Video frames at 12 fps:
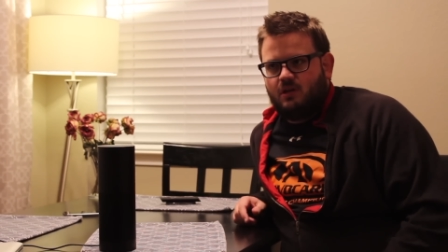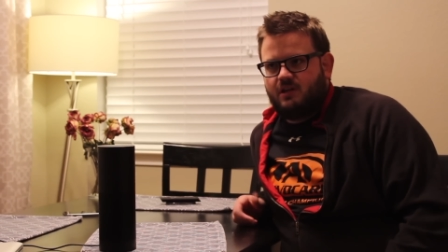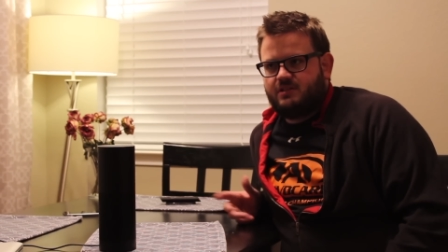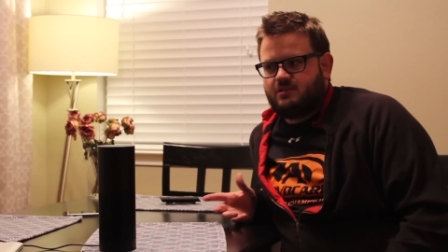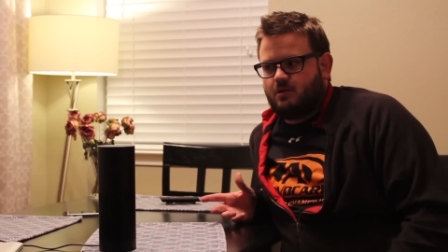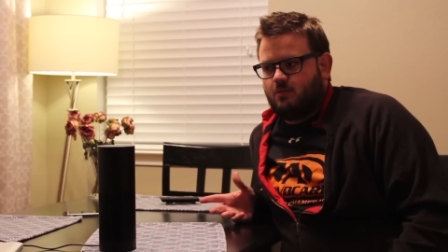
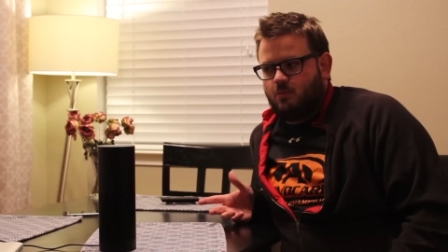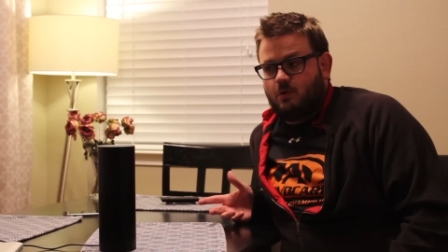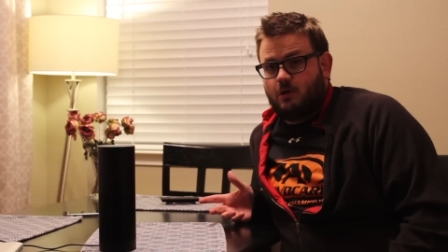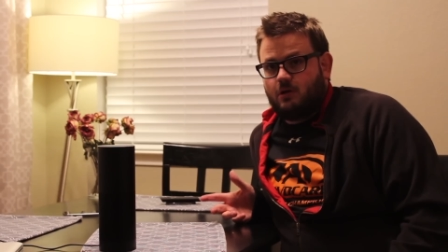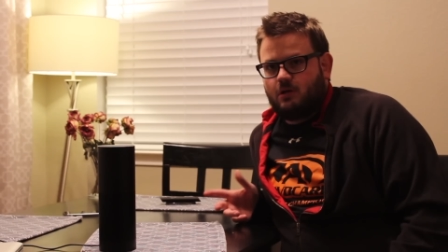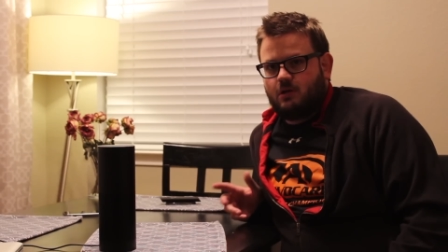and it's going to
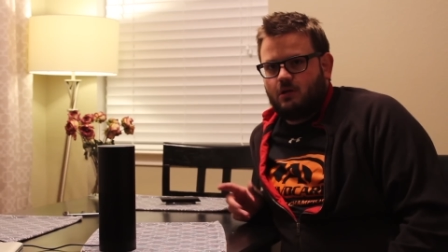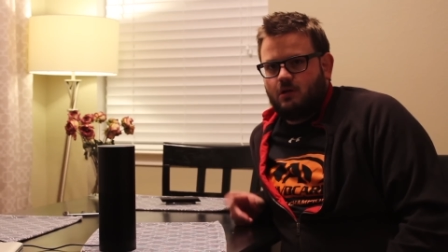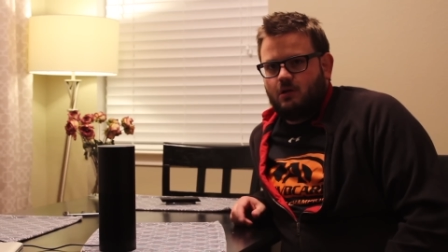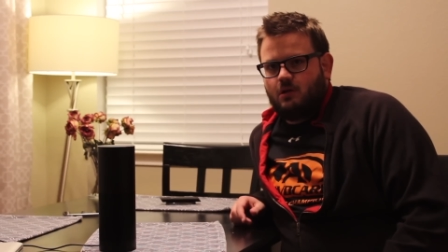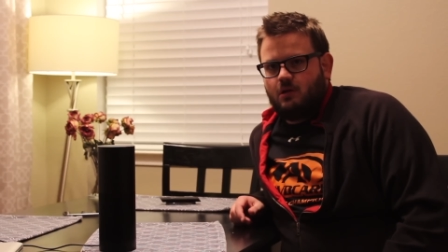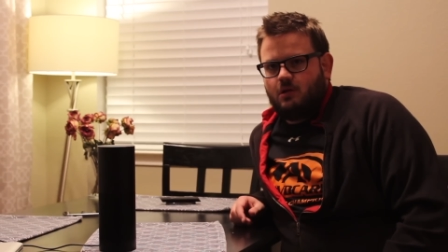work.
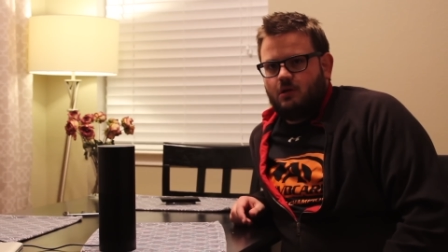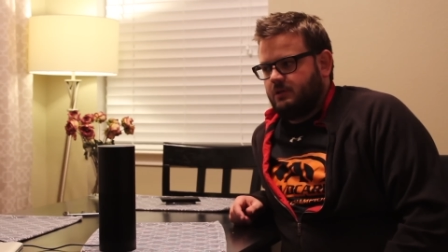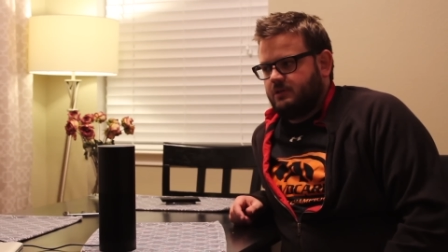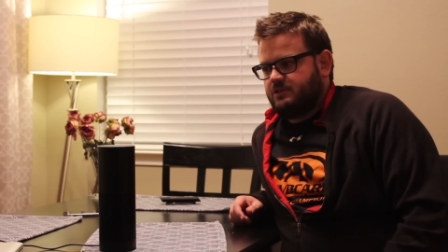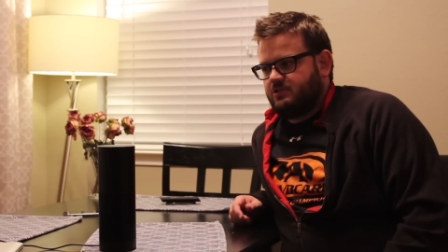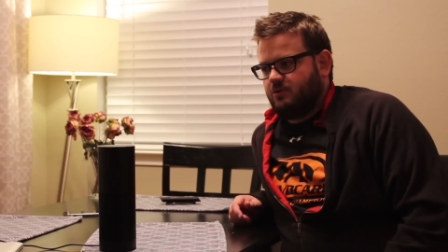
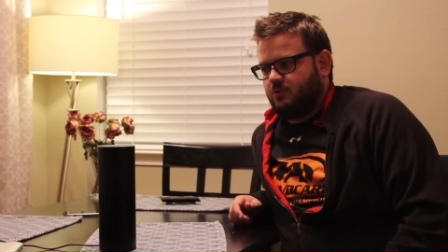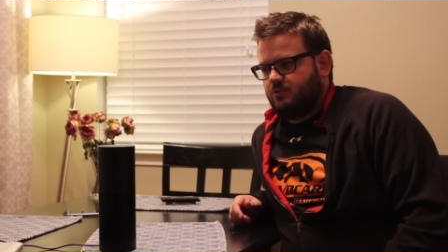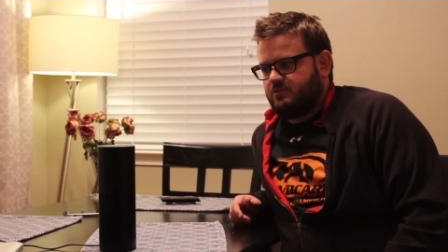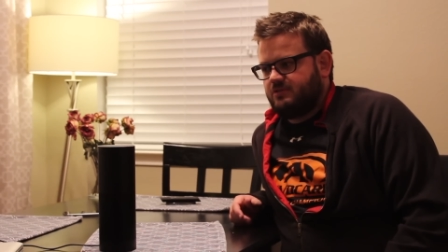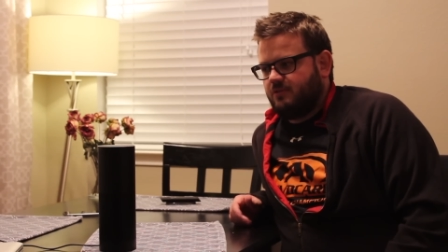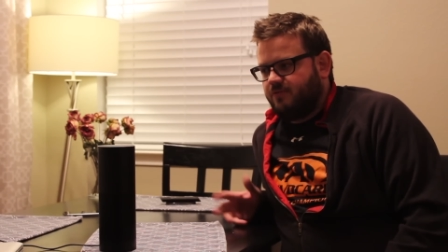So,
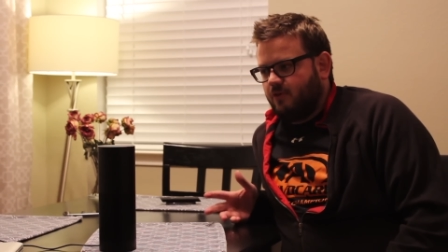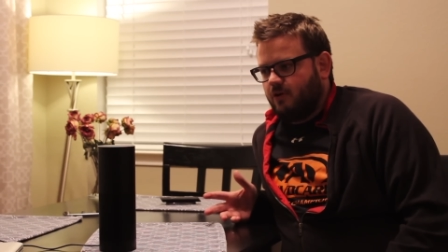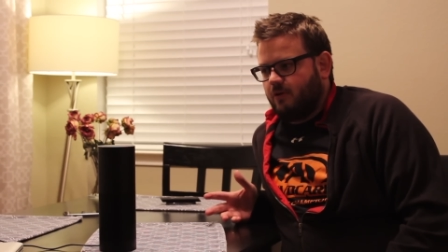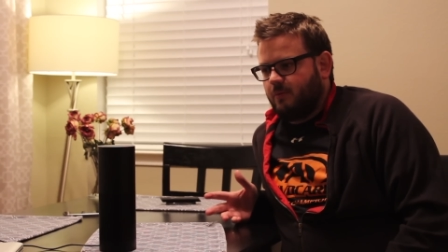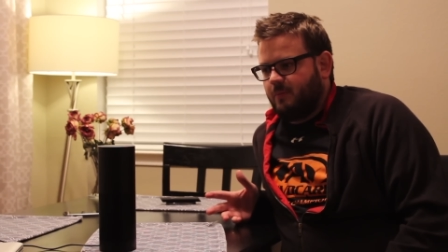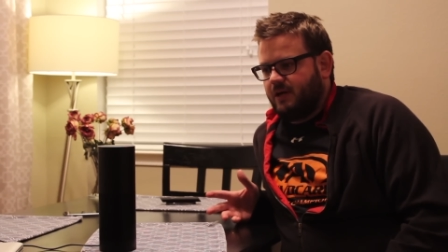so
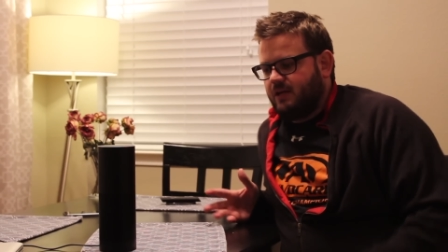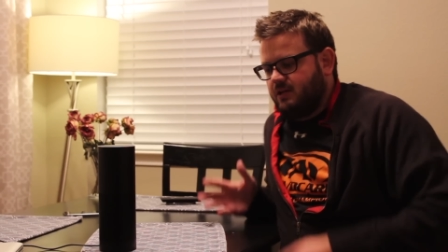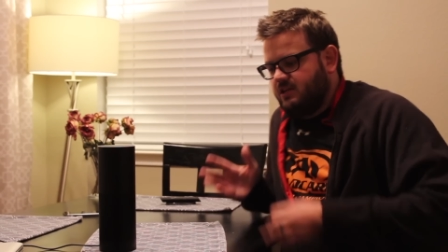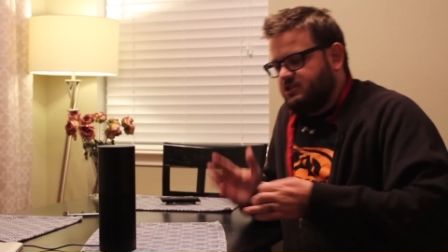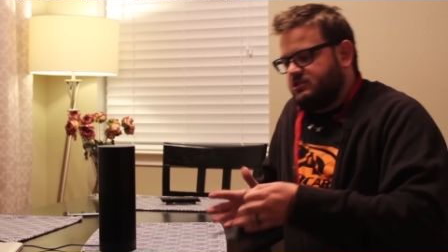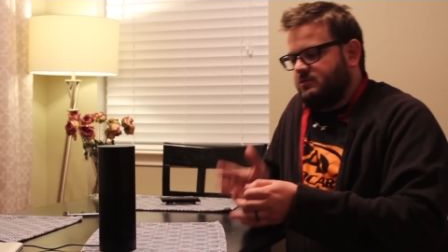far, my
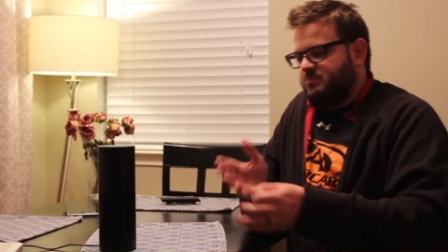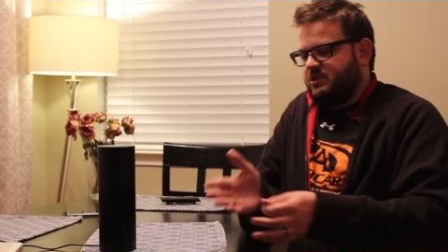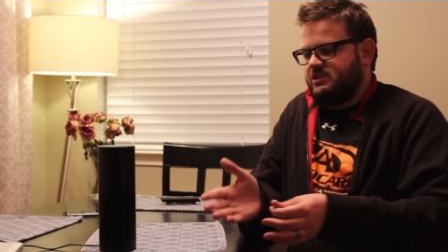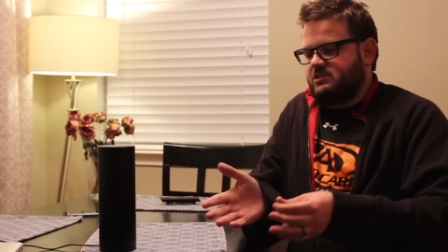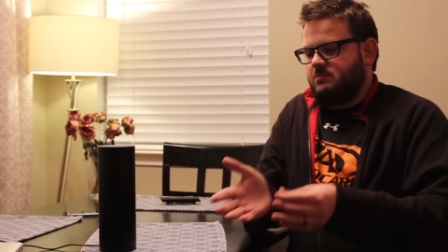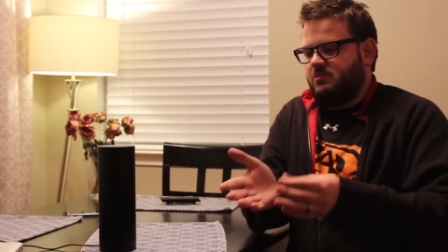initial
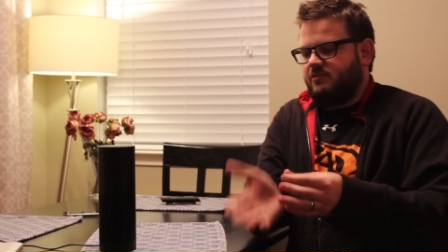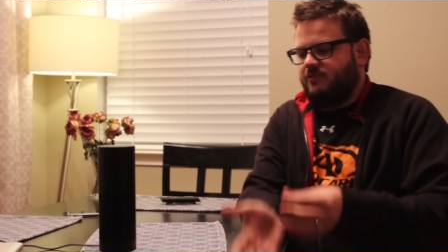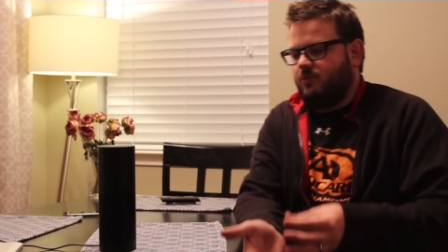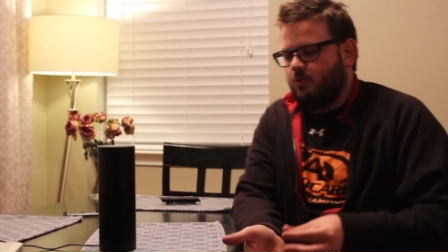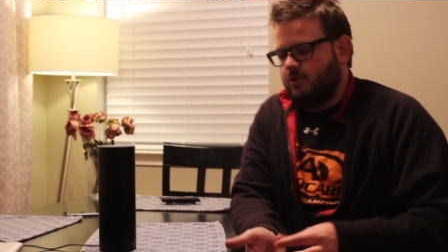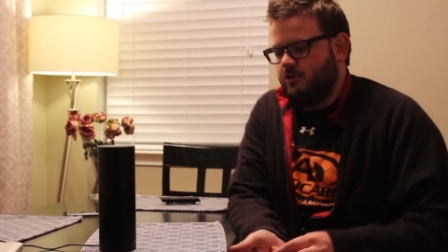impression
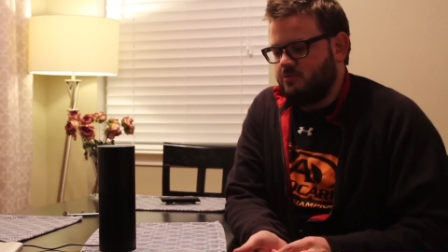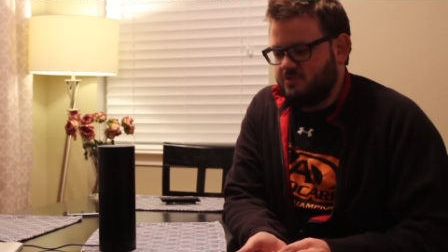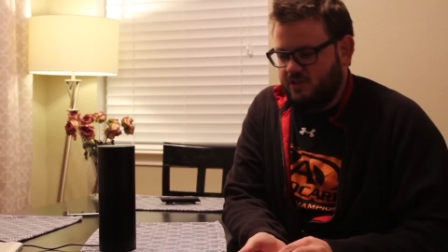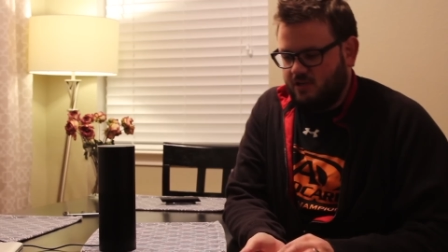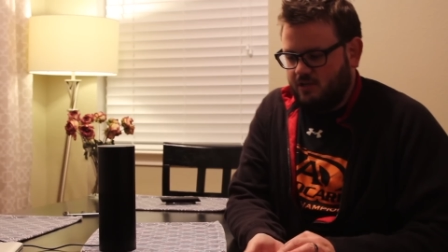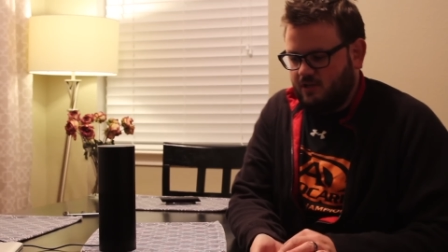before
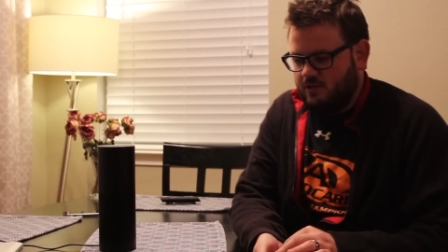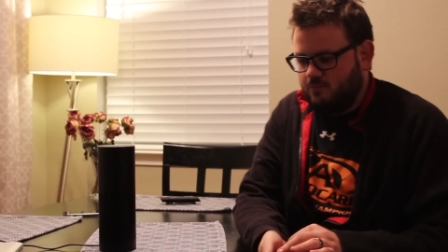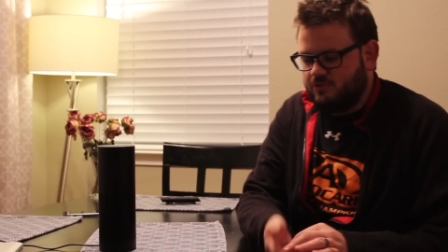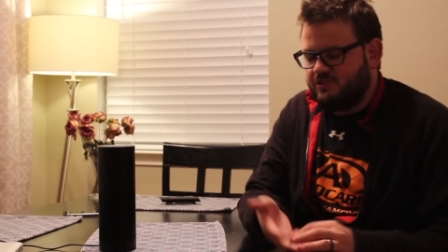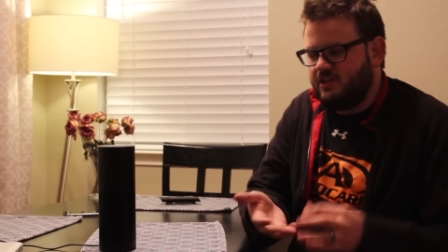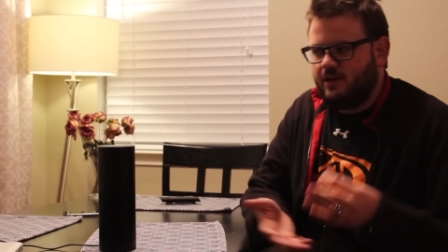using it,
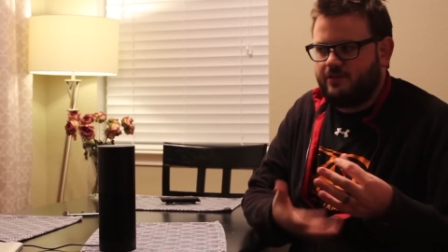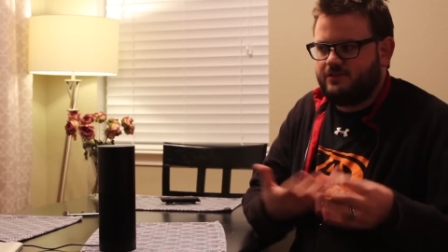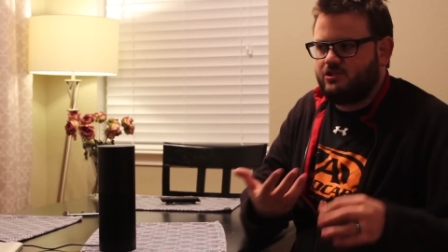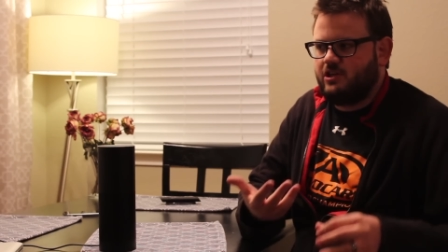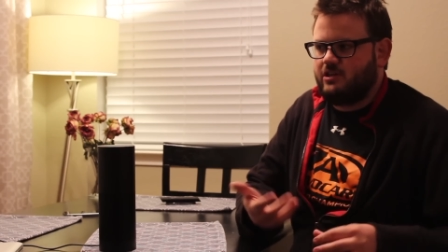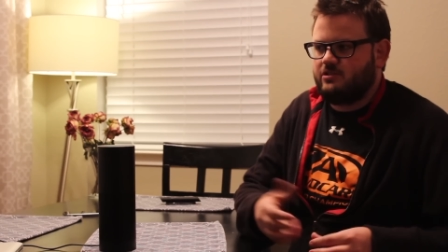and we'll see how
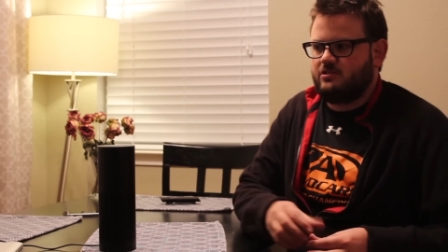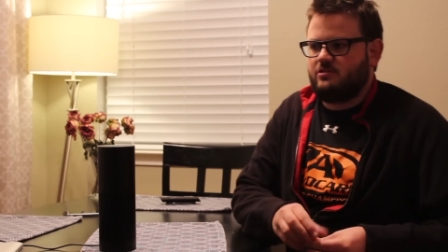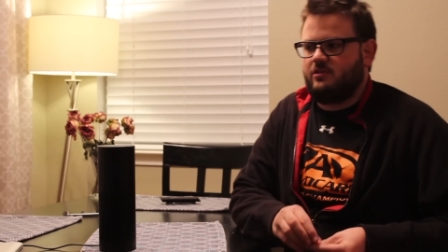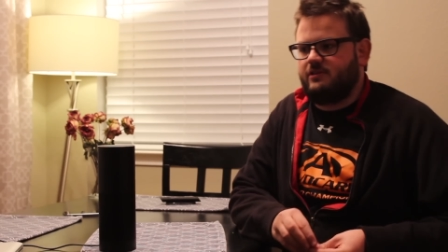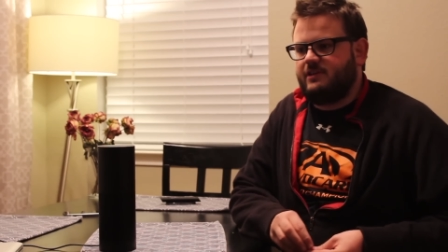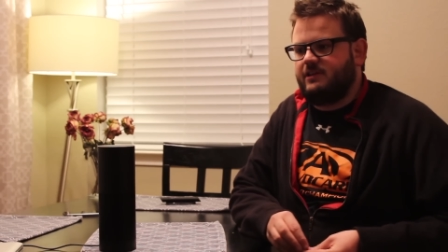this changes
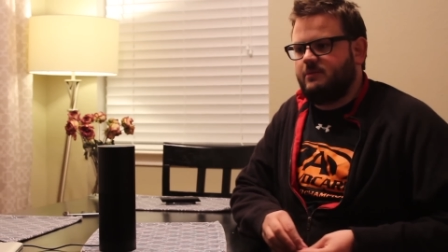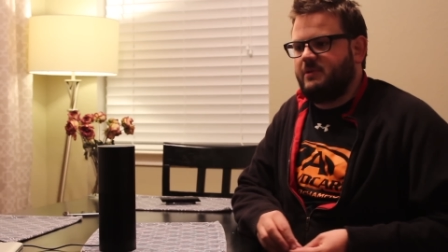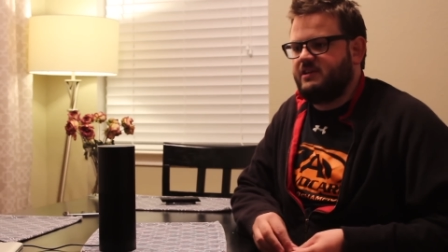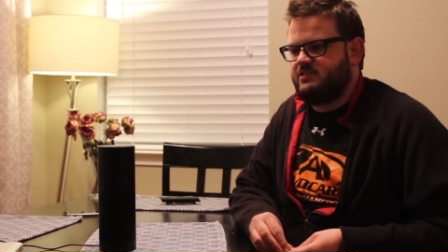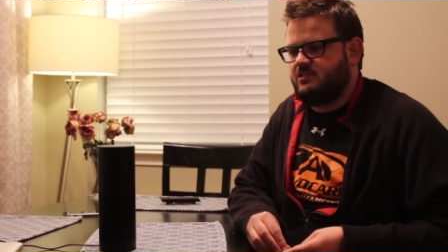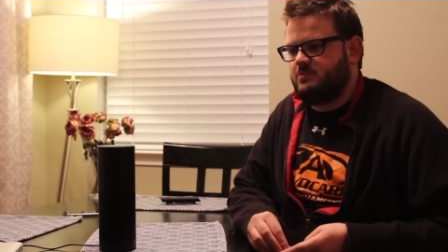on a daily
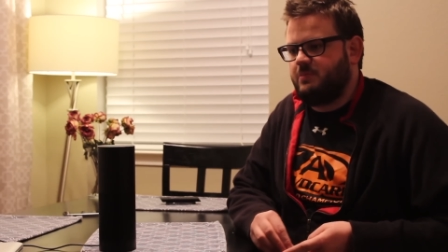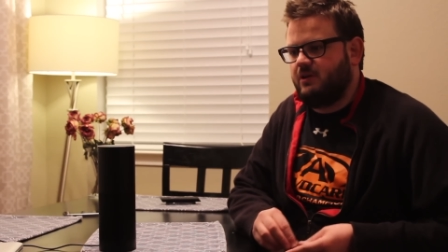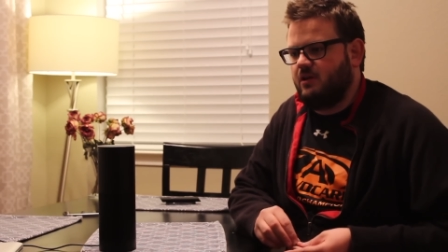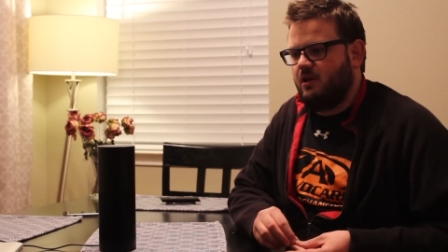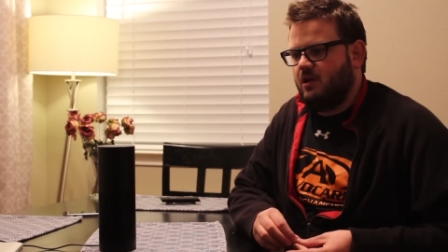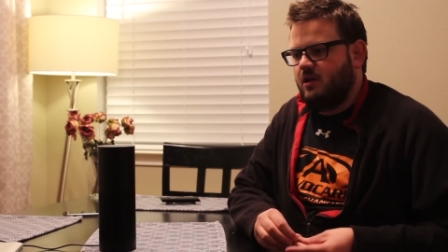basis, but